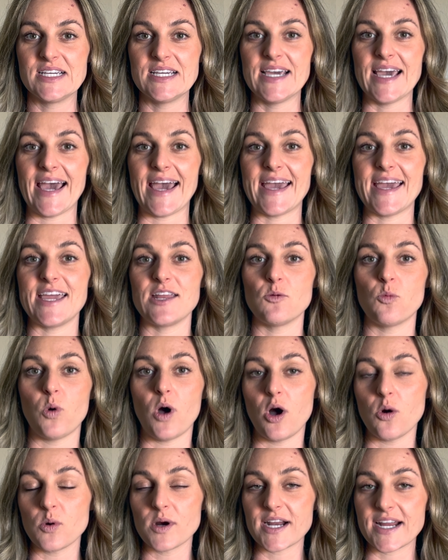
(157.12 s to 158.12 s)
And
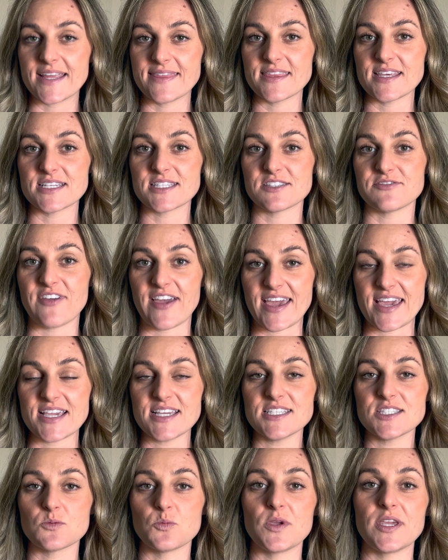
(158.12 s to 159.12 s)
while we're in this phase,
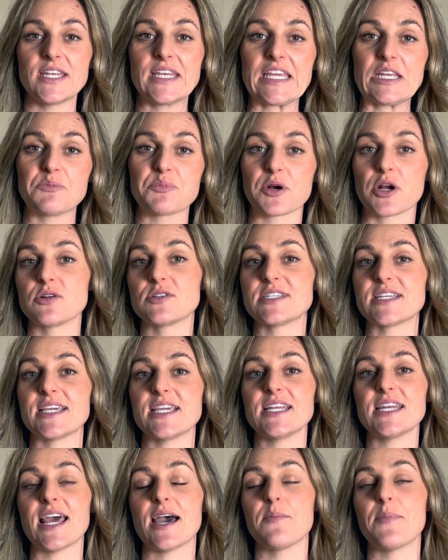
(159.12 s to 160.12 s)
we need
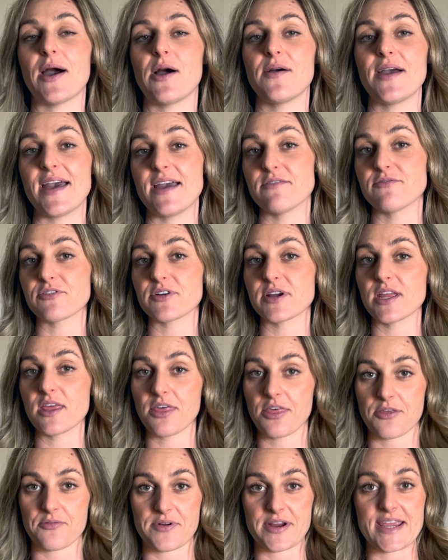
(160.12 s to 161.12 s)
protein about every
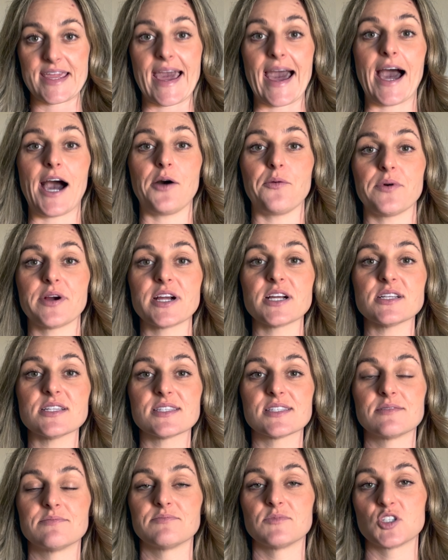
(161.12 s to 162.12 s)
3
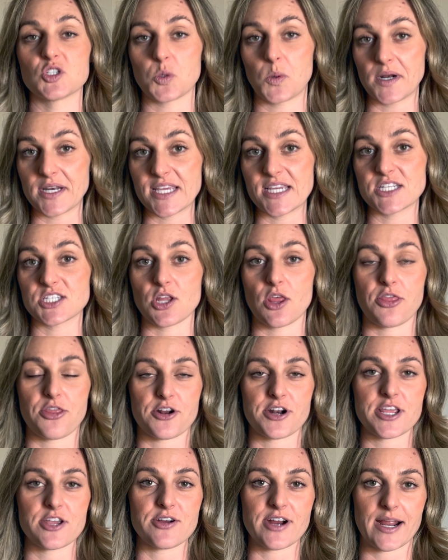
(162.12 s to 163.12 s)
hours, 20 to
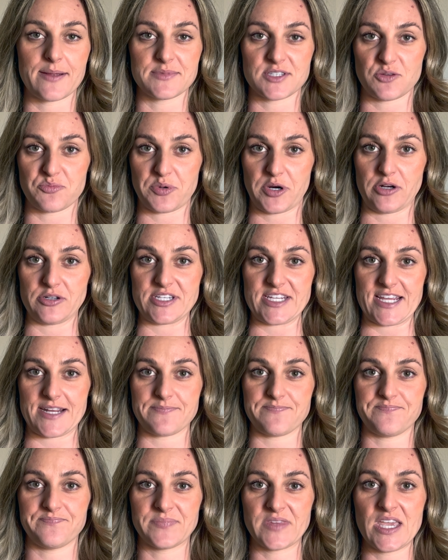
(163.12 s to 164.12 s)
30 grams of protein.
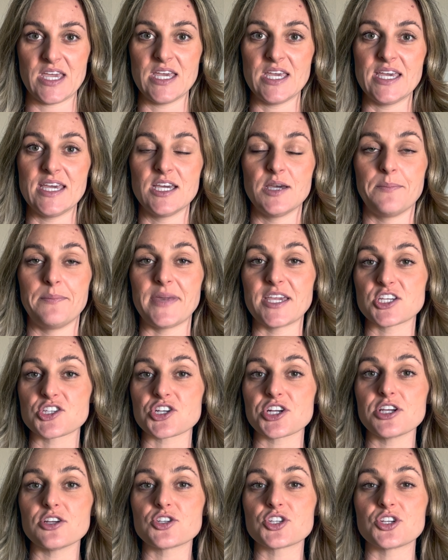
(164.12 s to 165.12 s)
Make sure
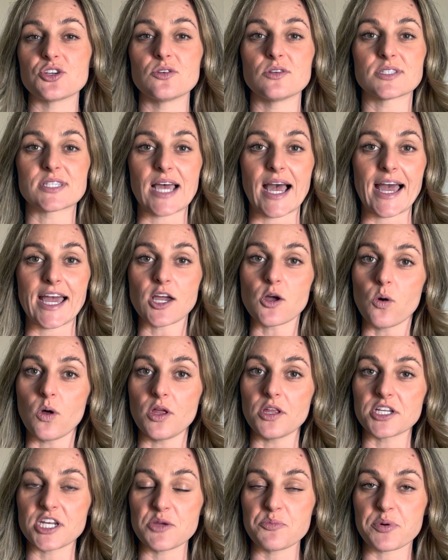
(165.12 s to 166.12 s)
you choose high
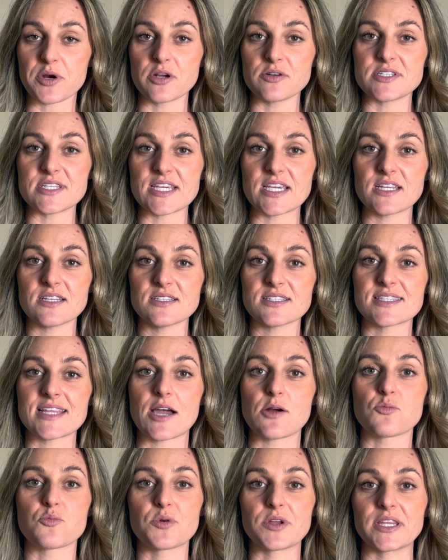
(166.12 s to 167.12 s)
quality proteins
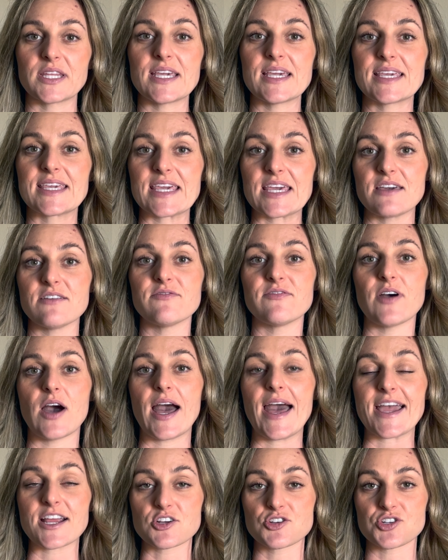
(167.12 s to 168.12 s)
that really give
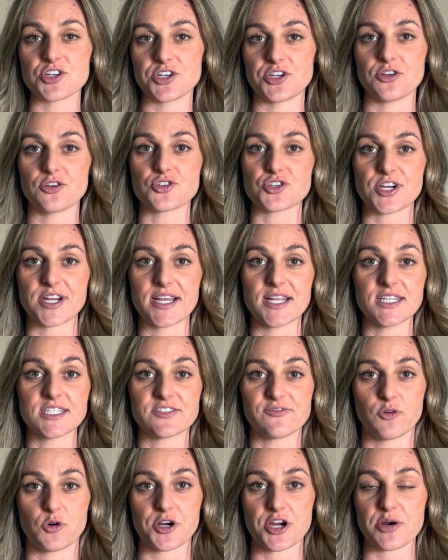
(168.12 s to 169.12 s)
extra nutrients
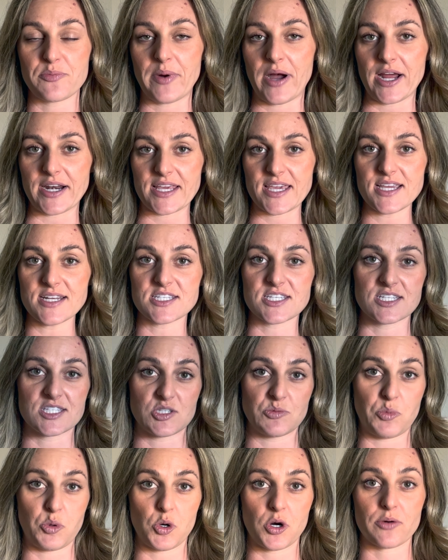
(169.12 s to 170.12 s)
for your body to
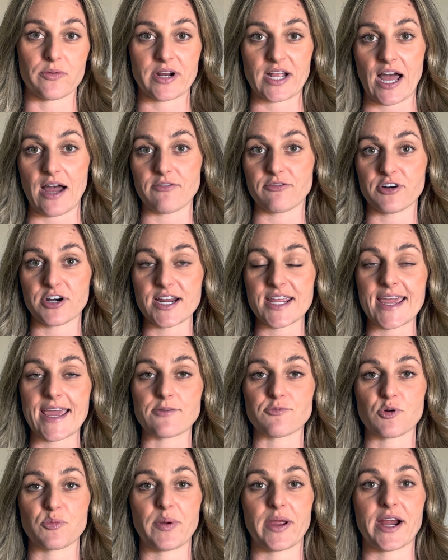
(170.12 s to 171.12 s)
support recovery and
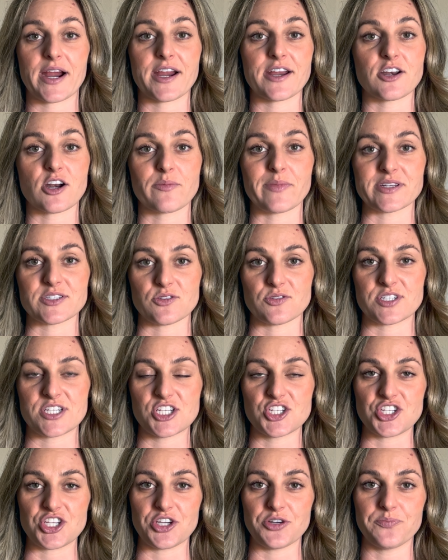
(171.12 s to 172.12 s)
repairing our muscle
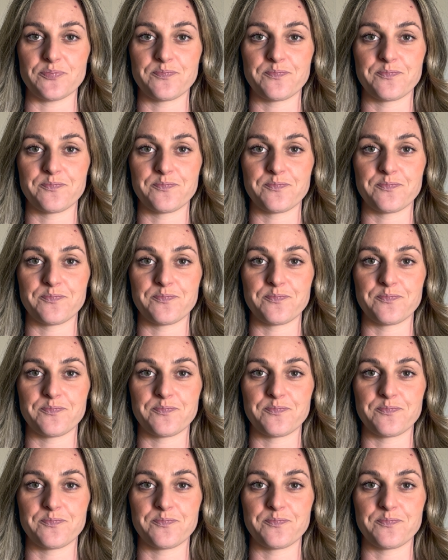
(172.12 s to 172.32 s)
tissue.